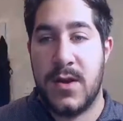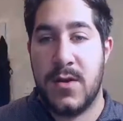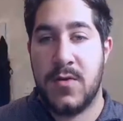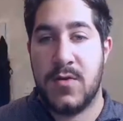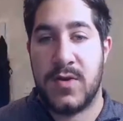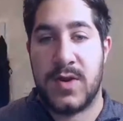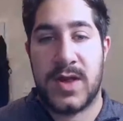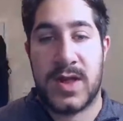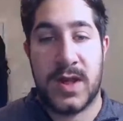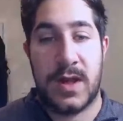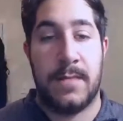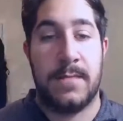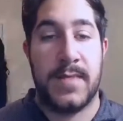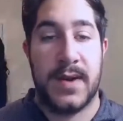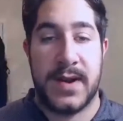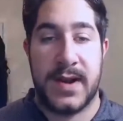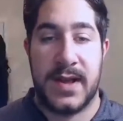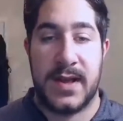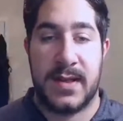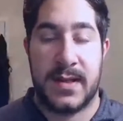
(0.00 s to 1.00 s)
or some
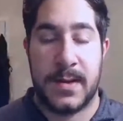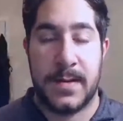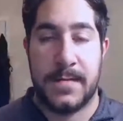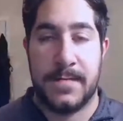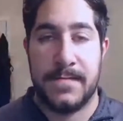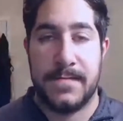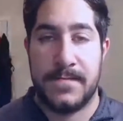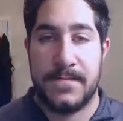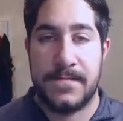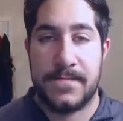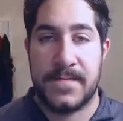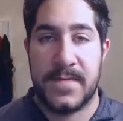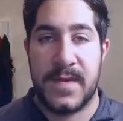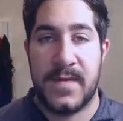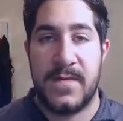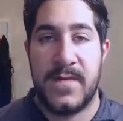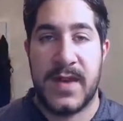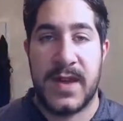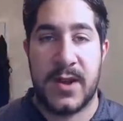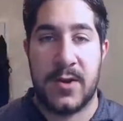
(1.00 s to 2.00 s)

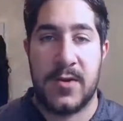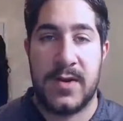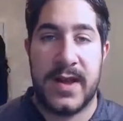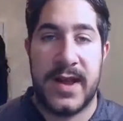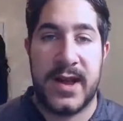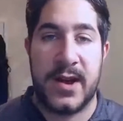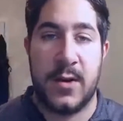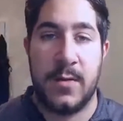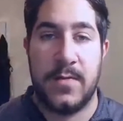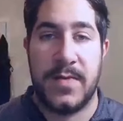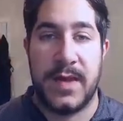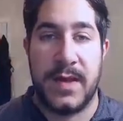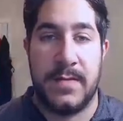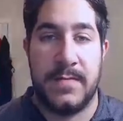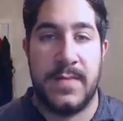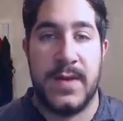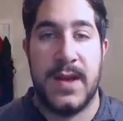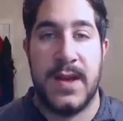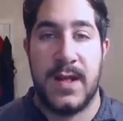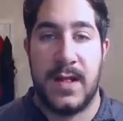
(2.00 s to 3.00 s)
figure to help
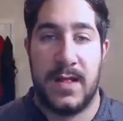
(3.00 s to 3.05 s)
them